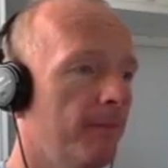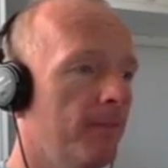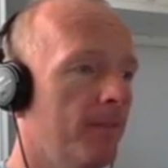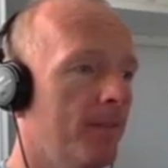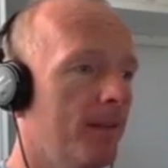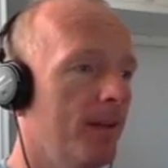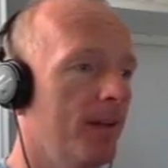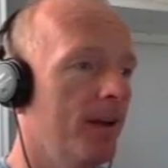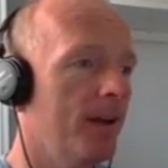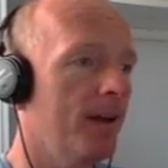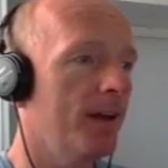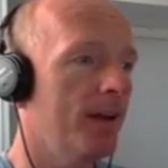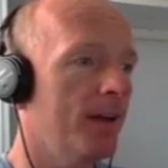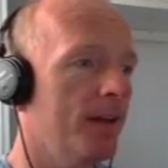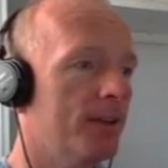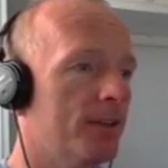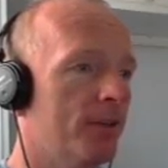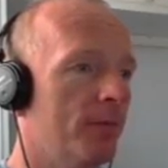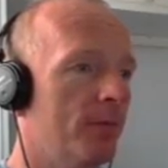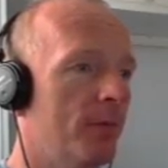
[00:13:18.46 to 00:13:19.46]
Ah,
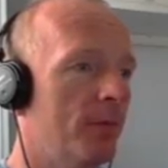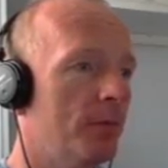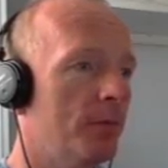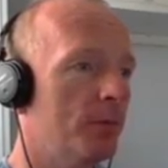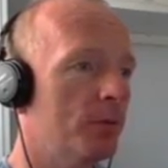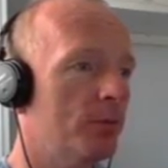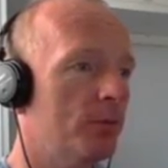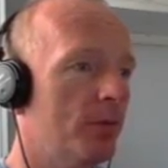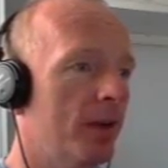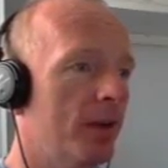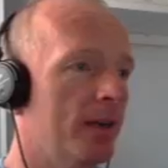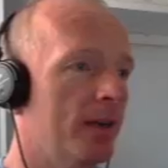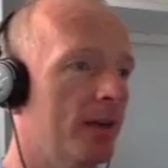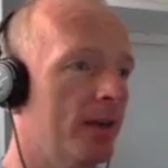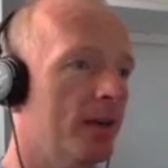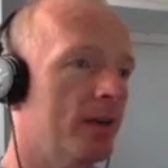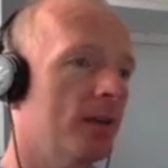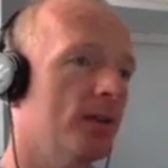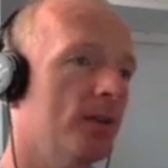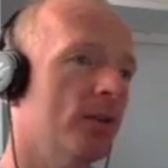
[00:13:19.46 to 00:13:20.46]
yes, I remember there was writing.
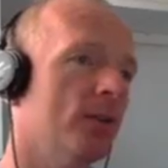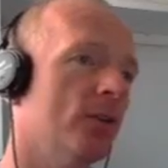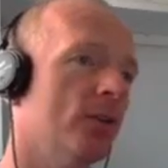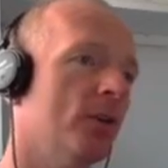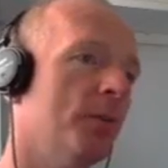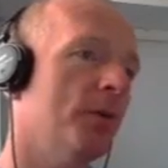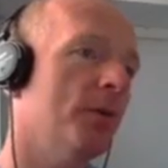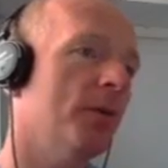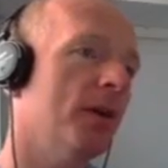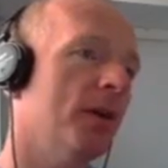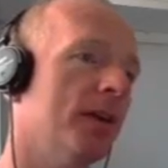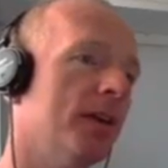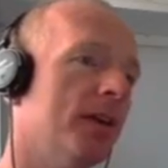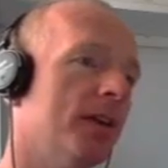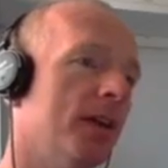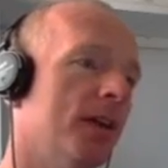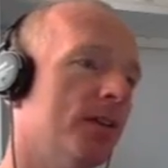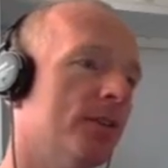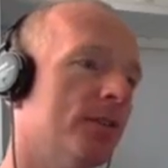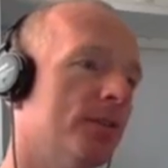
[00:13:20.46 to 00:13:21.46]
Copyright
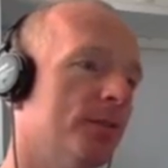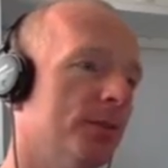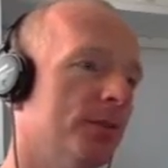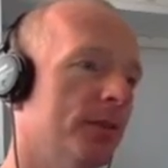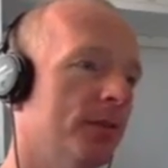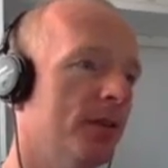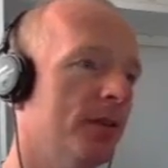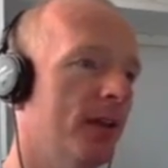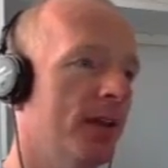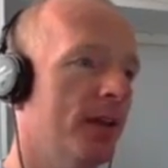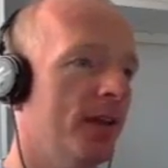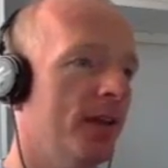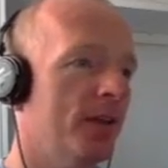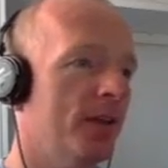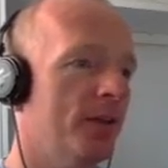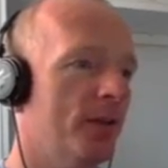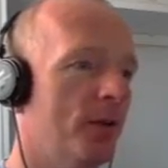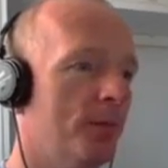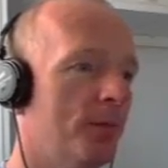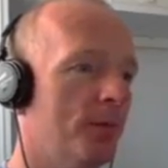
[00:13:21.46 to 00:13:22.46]
SW, yeah, they had
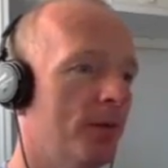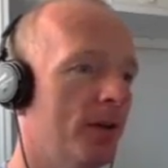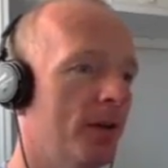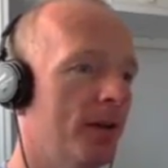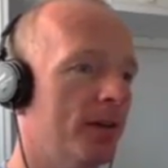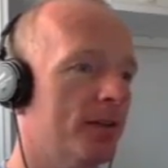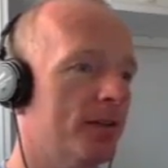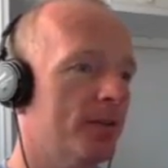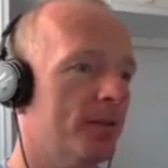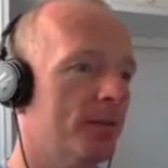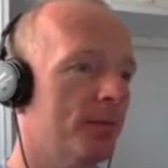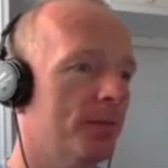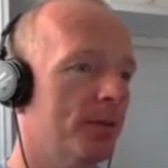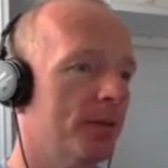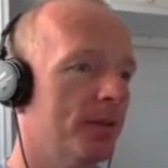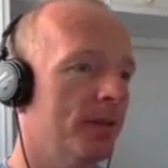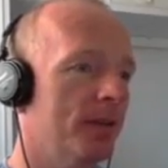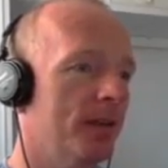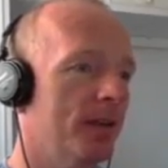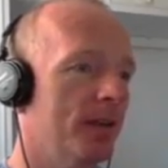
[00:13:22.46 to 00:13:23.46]
the copyright symbol
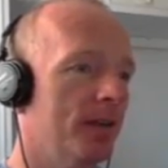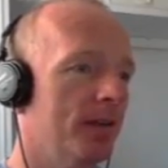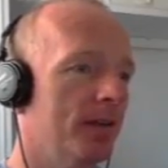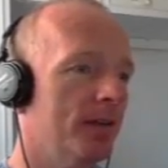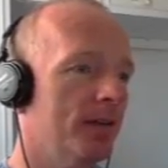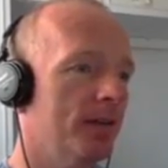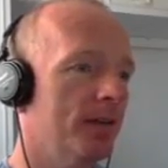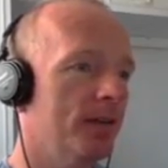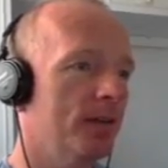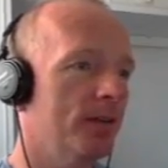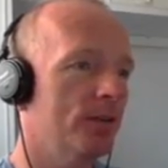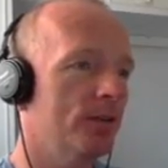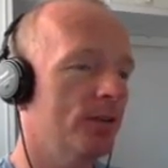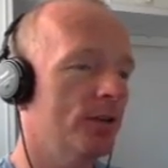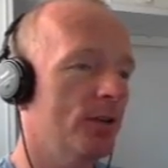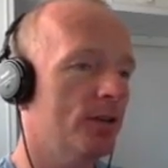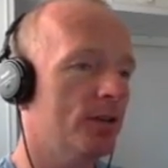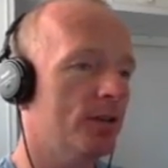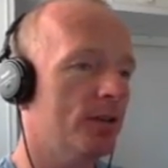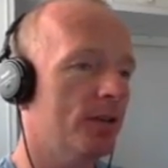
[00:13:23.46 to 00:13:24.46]
in there.
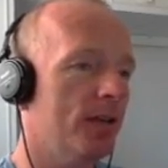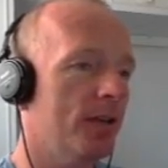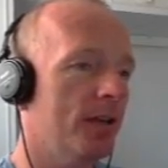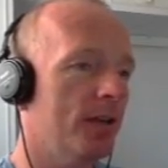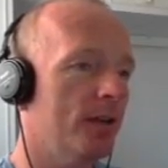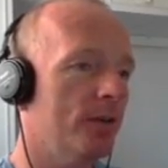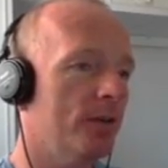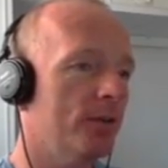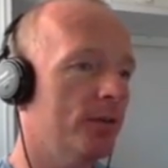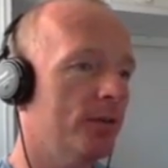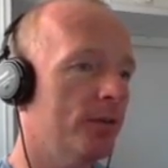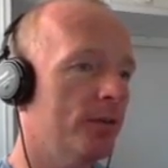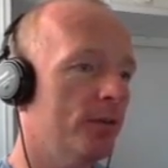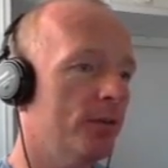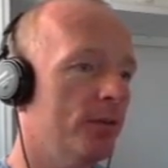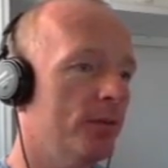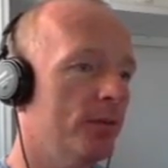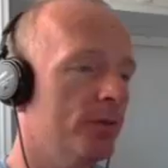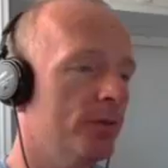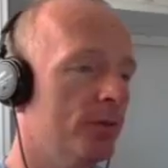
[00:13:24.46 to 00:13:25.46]
Just to let you know
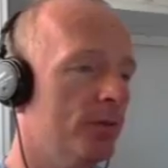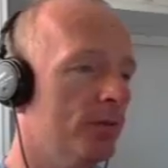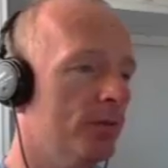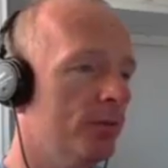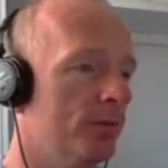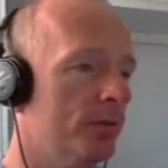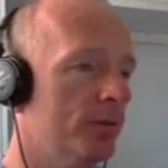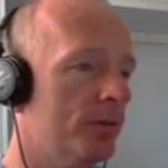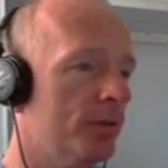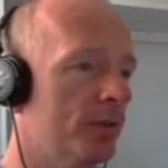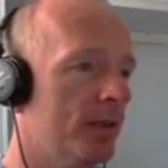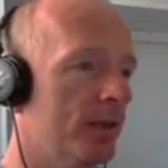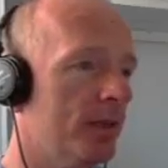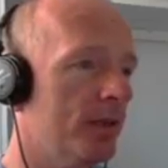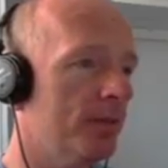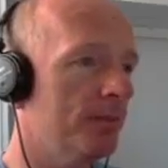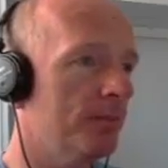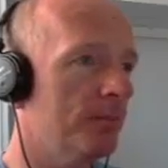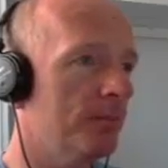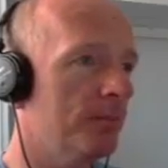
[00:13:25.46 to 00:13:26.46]
who wrote the
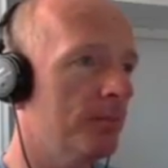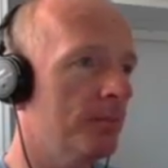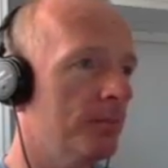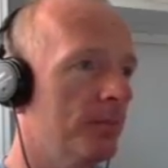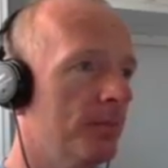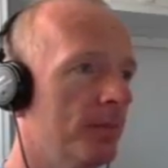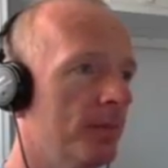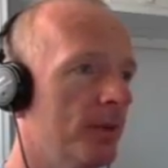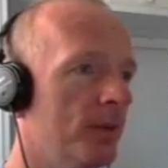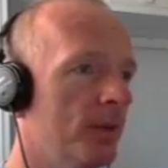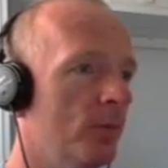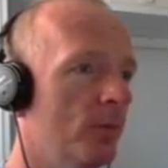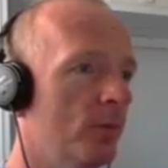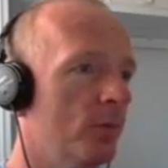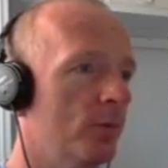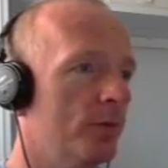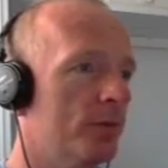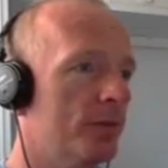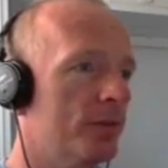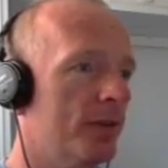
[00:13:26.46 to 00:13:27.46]
game,
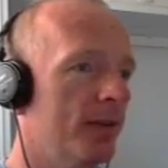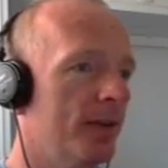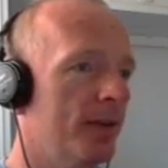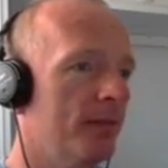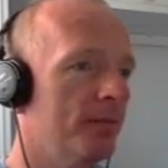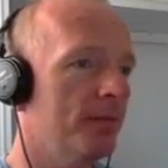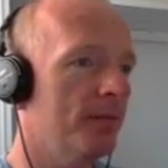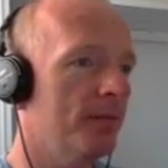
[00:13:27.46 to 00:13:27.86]
who owns the game.